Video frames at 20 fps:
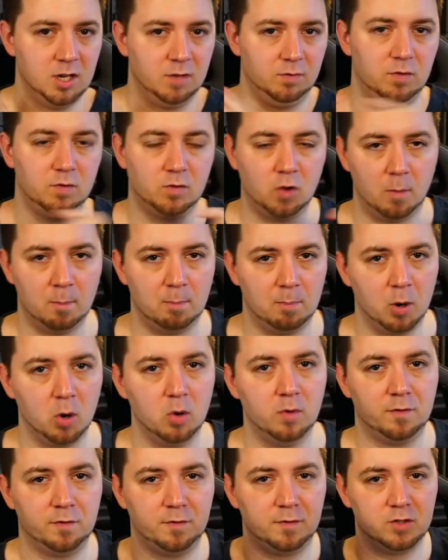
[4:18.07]
If you've got
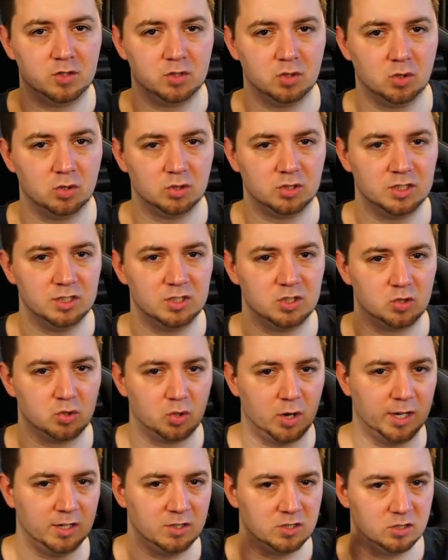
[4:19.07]
both sources
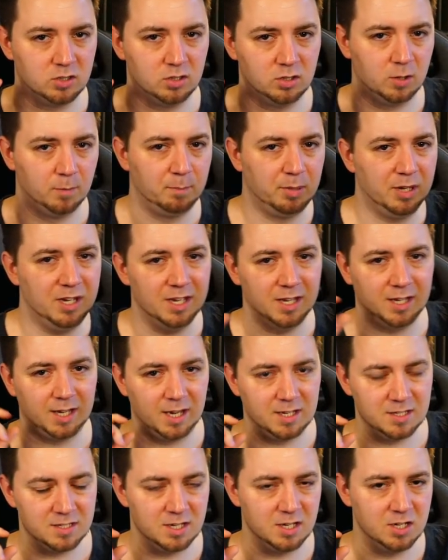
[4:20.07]
trying to compete
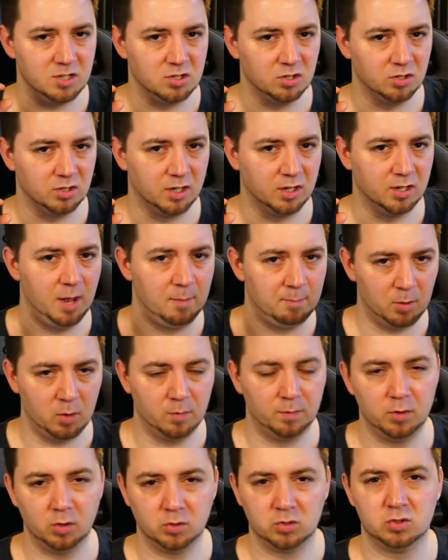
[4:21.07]
against each other and
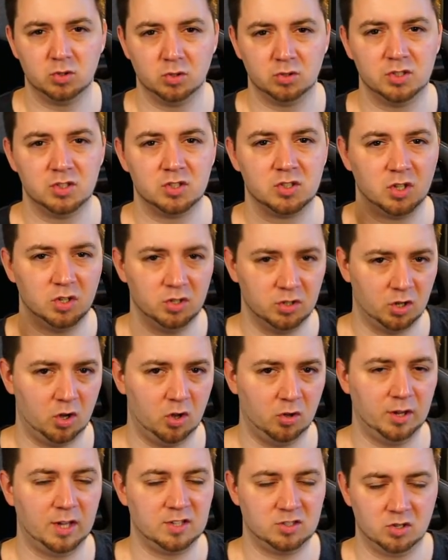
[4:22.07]
both of those sources turned
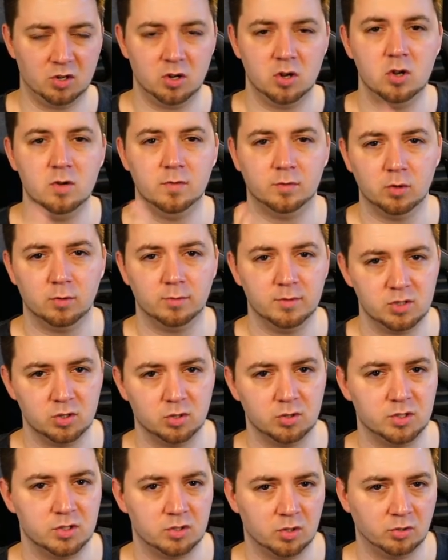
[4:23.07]
on, that's going to hoover up
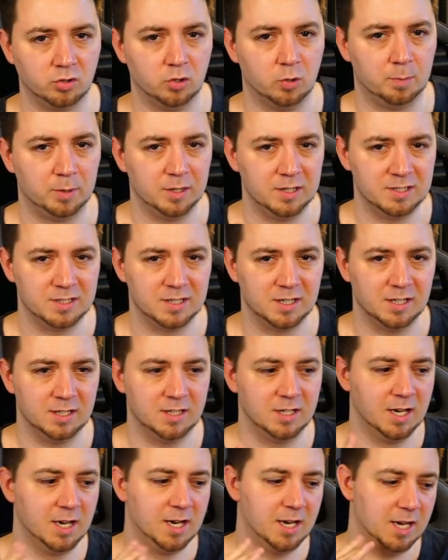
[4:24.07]
resources on your
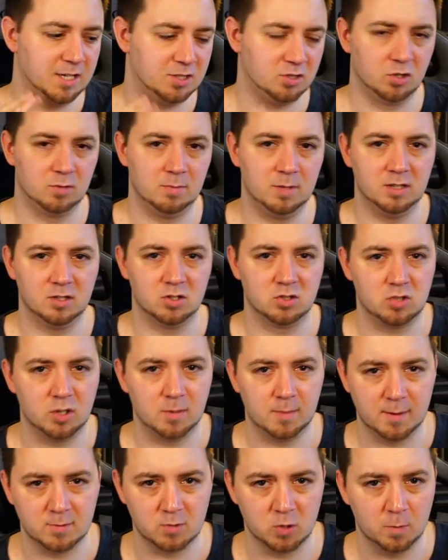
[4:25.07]
PC. It's going to mean that
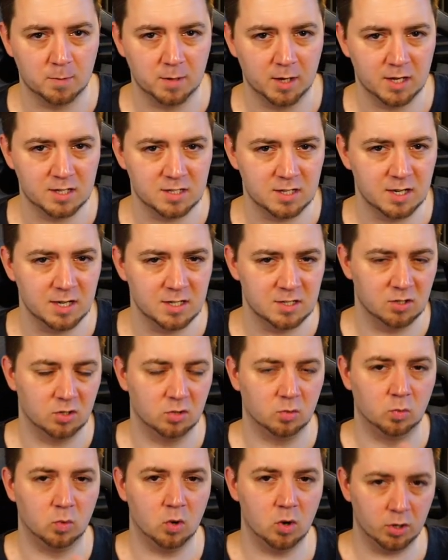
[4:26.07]
Streamlabs OBS isn't
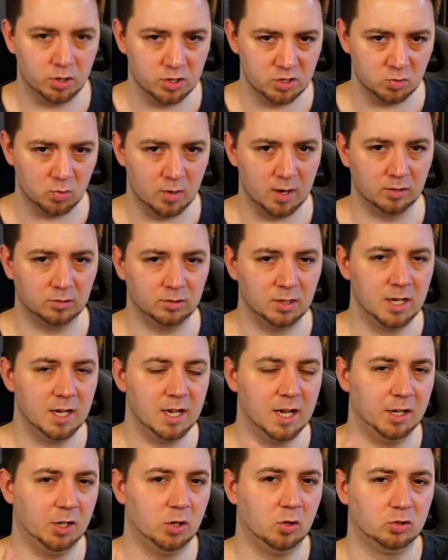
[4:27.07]
going to work as well.
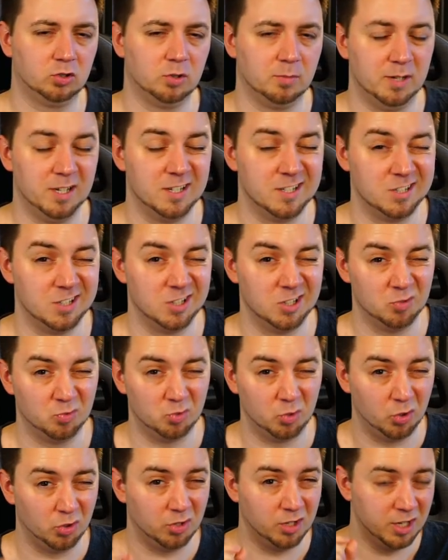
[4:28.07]
And it also means that you
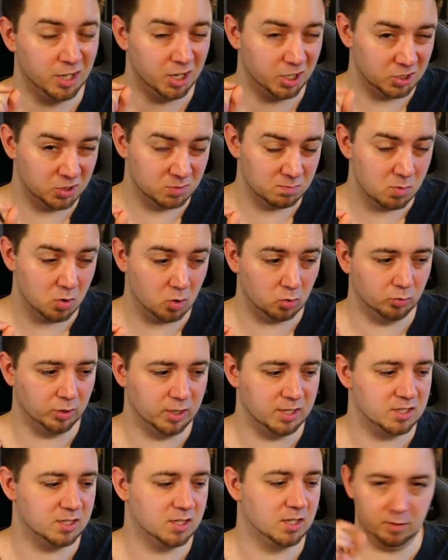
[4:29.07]
run a small
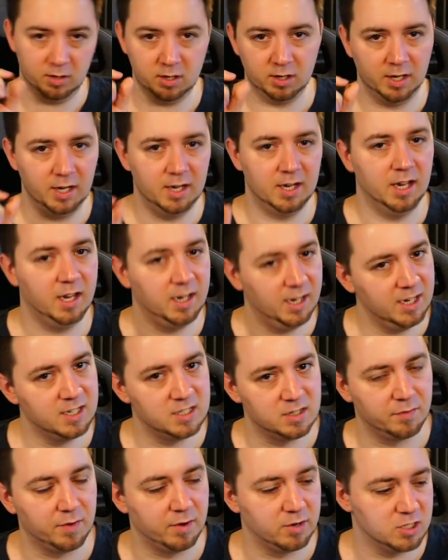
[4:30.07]
risk, and it
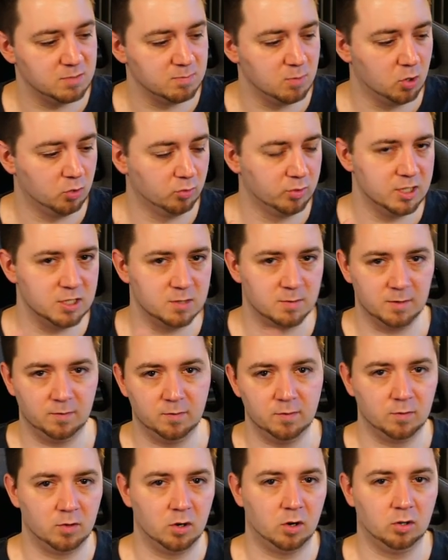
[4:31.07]
is a very small risk
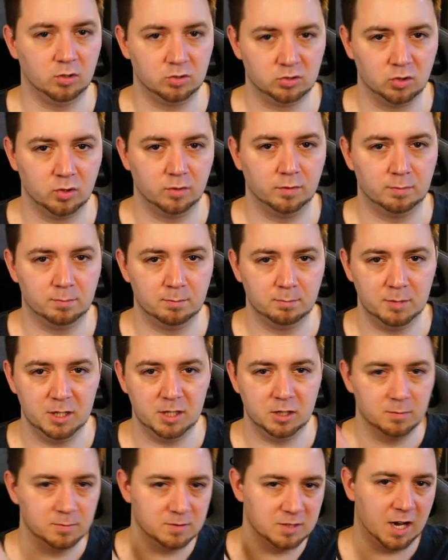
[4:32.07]
if you've got sort of
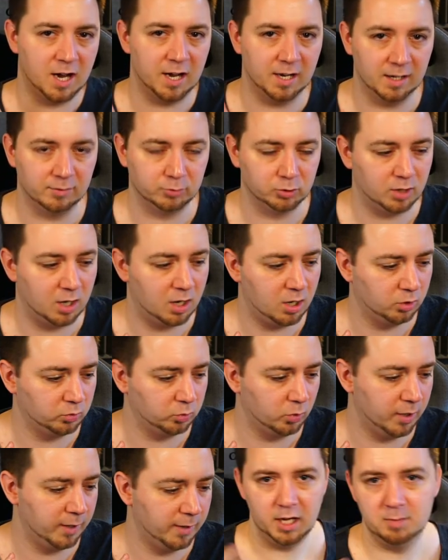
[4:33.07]
medium to high level
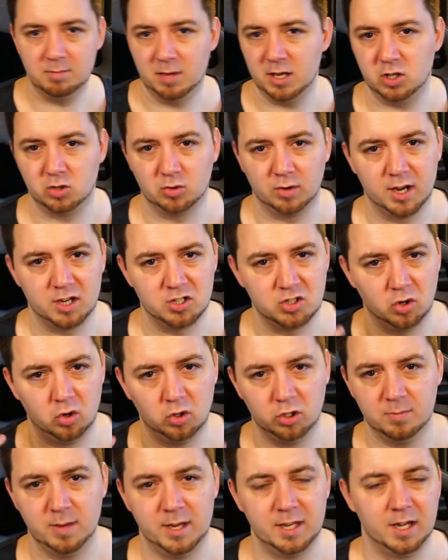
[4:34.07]
hardware. It may crash
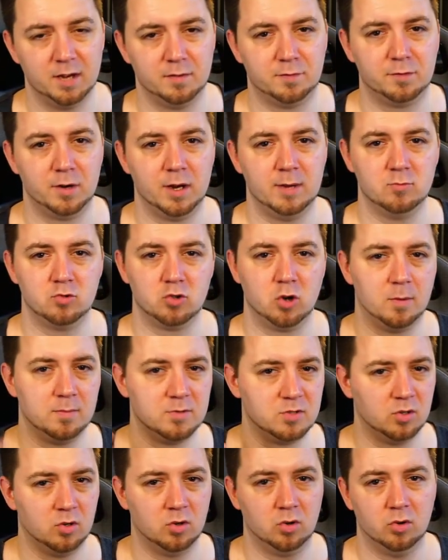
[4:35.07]
or you may get frame
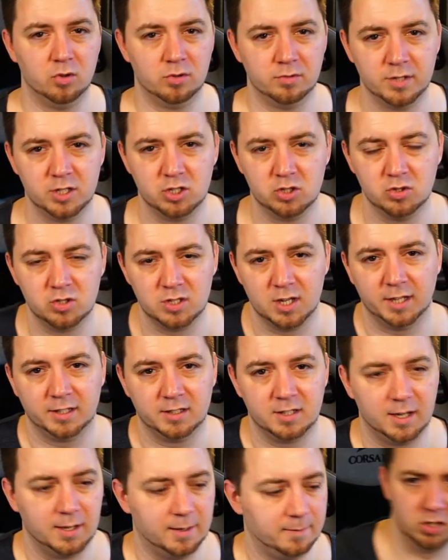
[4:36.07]
drops or other issues
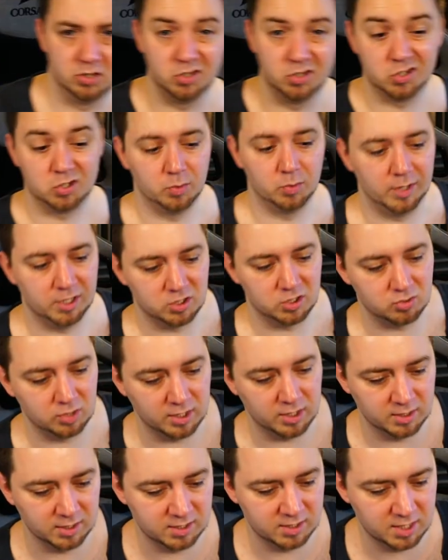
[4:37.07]
like that. Just to
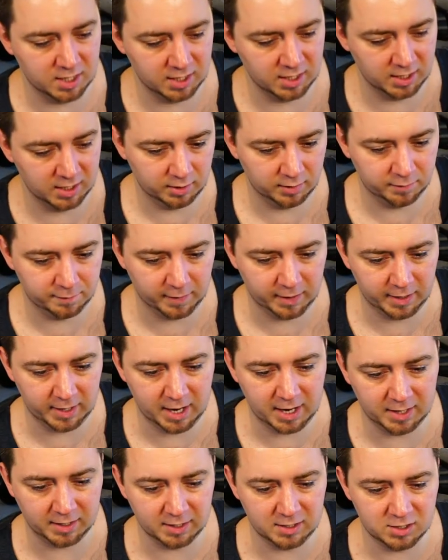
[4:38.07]
illustrate this here, if I
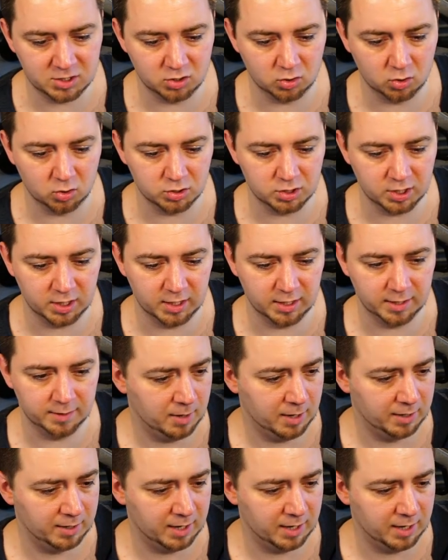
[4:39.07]
add a source here and